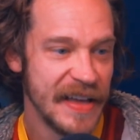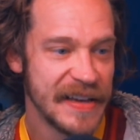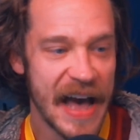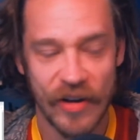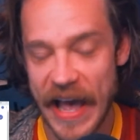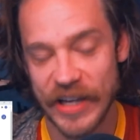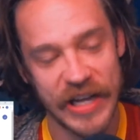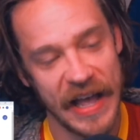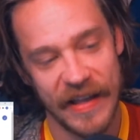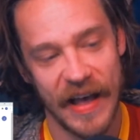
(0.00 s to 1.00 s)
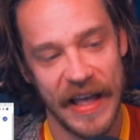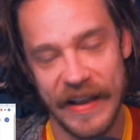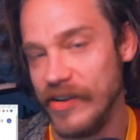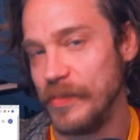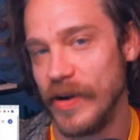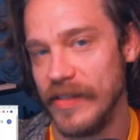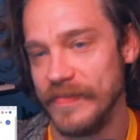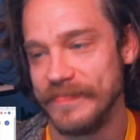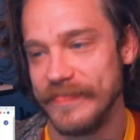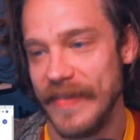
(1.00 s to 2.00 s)
Cow Cash, I hear you,
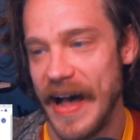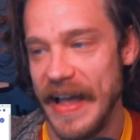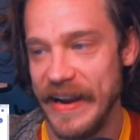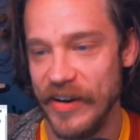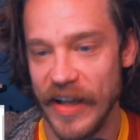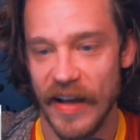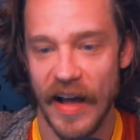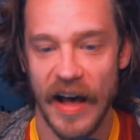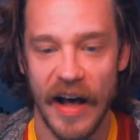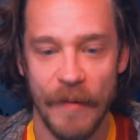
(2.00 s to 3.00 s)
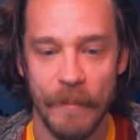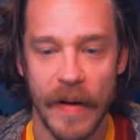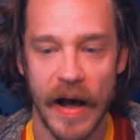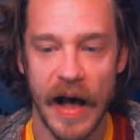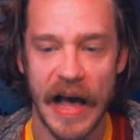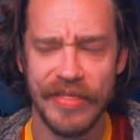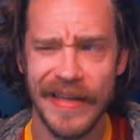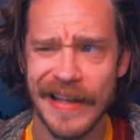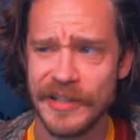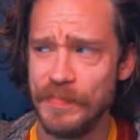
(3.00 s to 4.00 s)
brother. I hear you. I
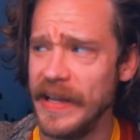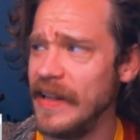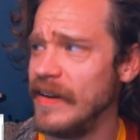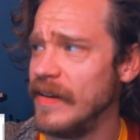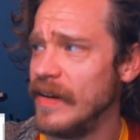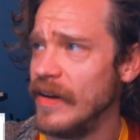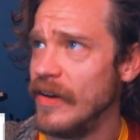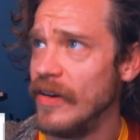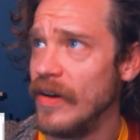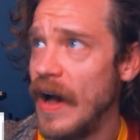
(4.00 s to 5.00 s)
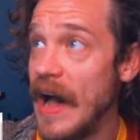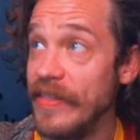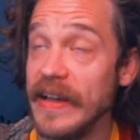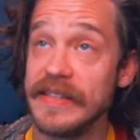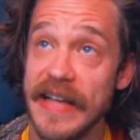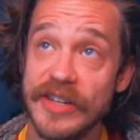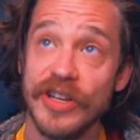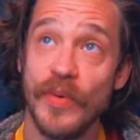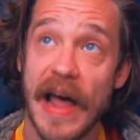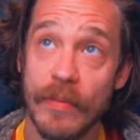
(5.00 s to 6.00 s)
think
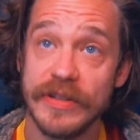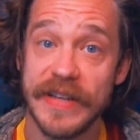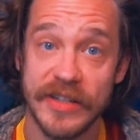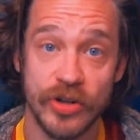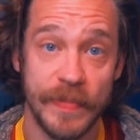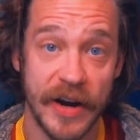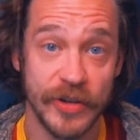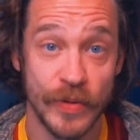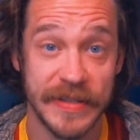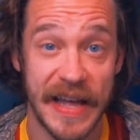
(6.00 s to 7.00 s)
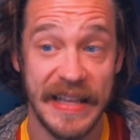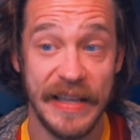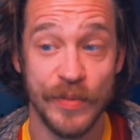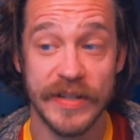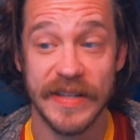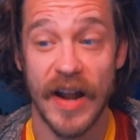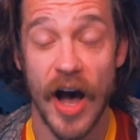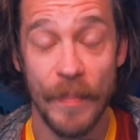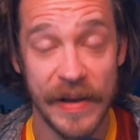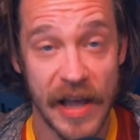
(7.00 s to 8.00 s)
essentially what happened with Sergio Roberto was that he was an
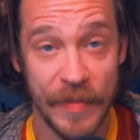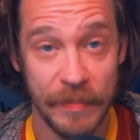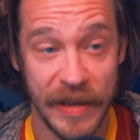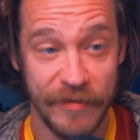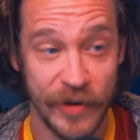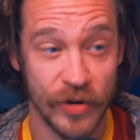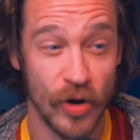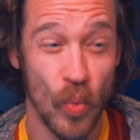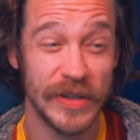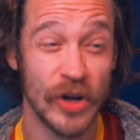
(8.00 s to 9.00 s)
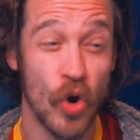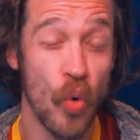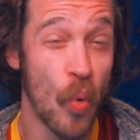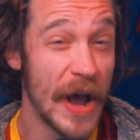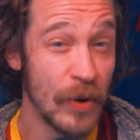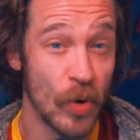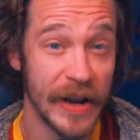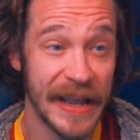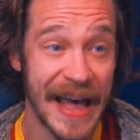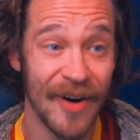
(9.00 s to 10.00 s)
up-and-coming midfielder, wasn't quite
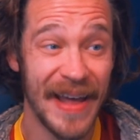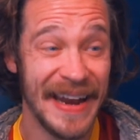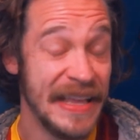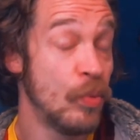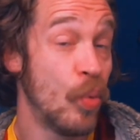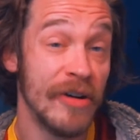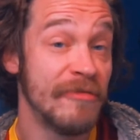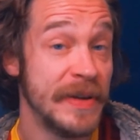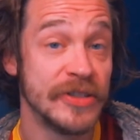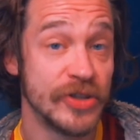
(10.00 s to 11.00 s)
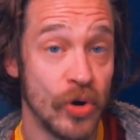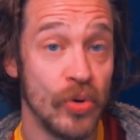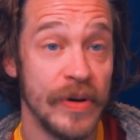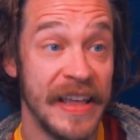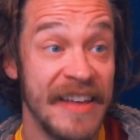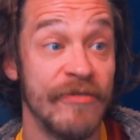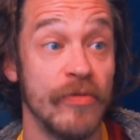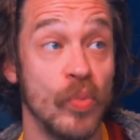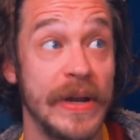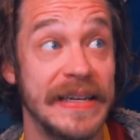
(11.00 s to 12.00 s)
working out, and he would have been sold
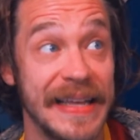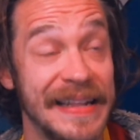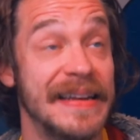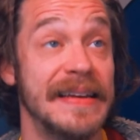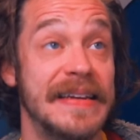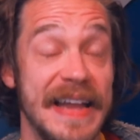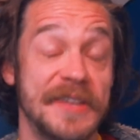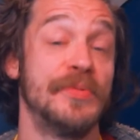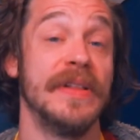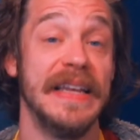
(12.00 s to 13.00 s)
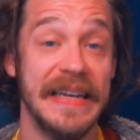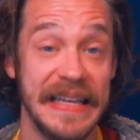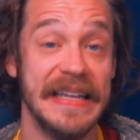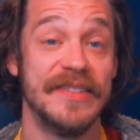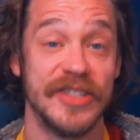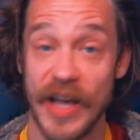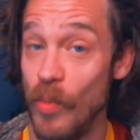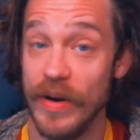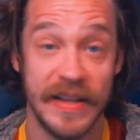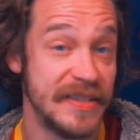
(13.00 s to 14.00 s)
if we didn't desperately need
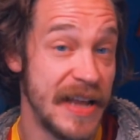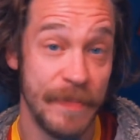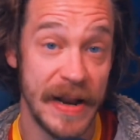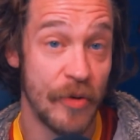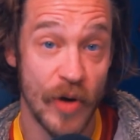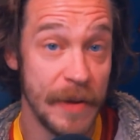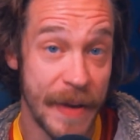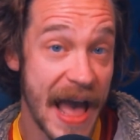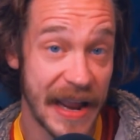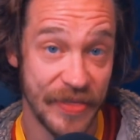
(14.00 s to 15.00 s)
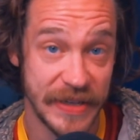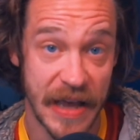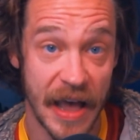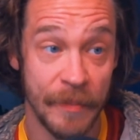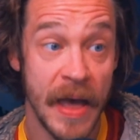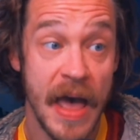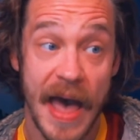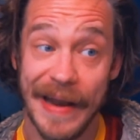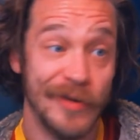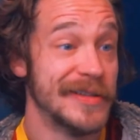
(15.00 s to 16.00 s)
someone to step in at right back at the time.
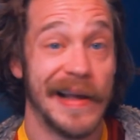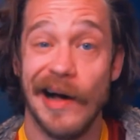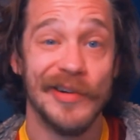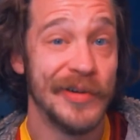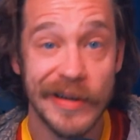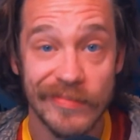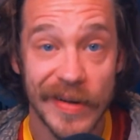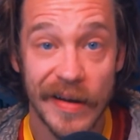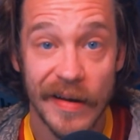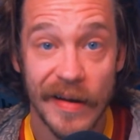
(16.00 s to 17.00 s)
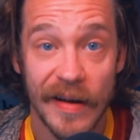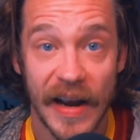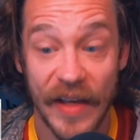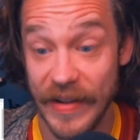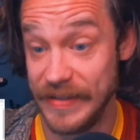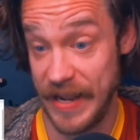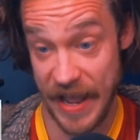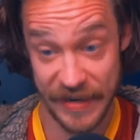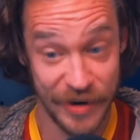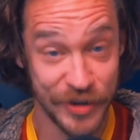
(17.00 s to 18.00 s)
And he was like, I'll do it. And then
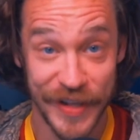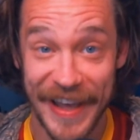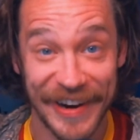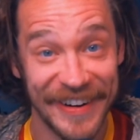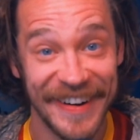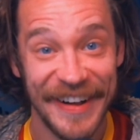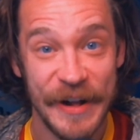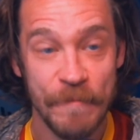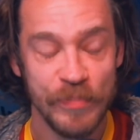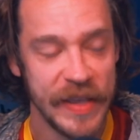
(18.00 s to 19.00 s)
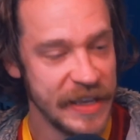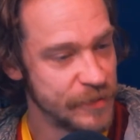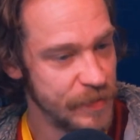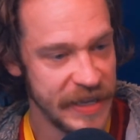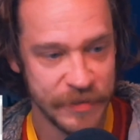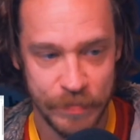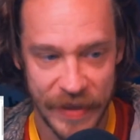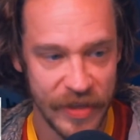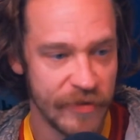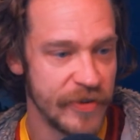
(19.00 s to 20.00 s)
10 years later, he's
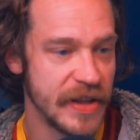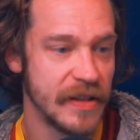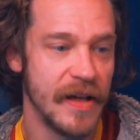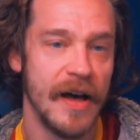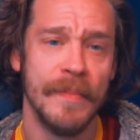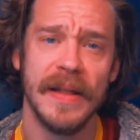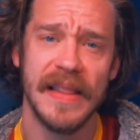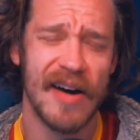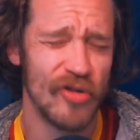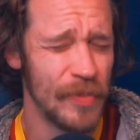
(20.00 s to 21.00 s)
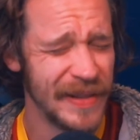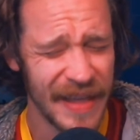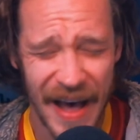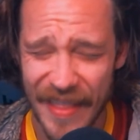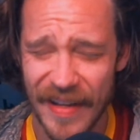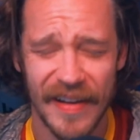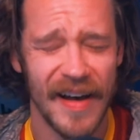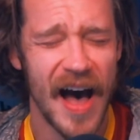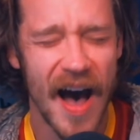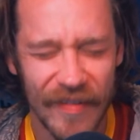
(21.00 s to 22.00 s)
been there for the club. La Remontada,
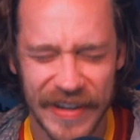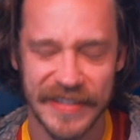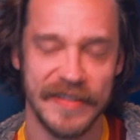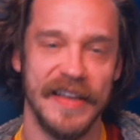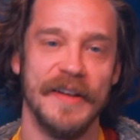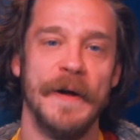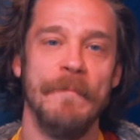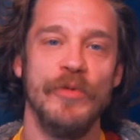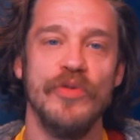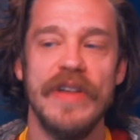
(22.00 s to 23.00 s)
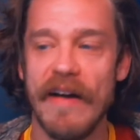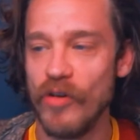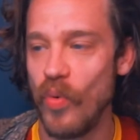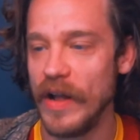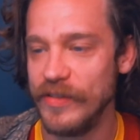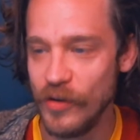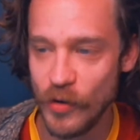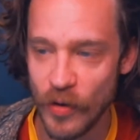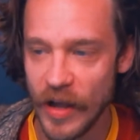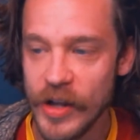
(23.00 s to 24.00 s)
obviously. You never want
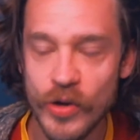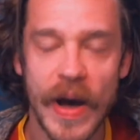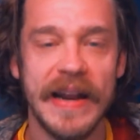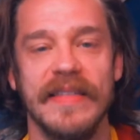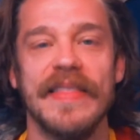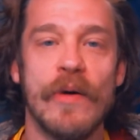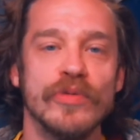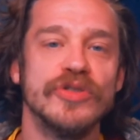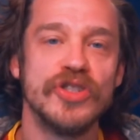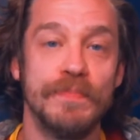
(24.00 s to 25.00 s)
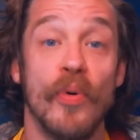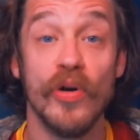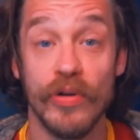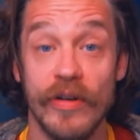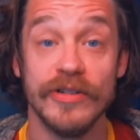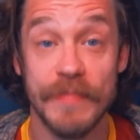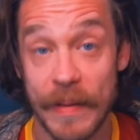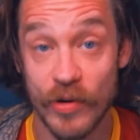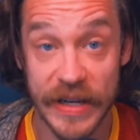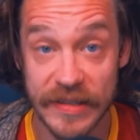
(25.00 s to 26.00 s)
to do anything that would spoil those
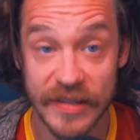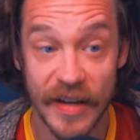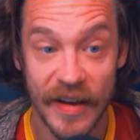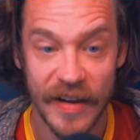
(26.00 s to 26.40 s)
memories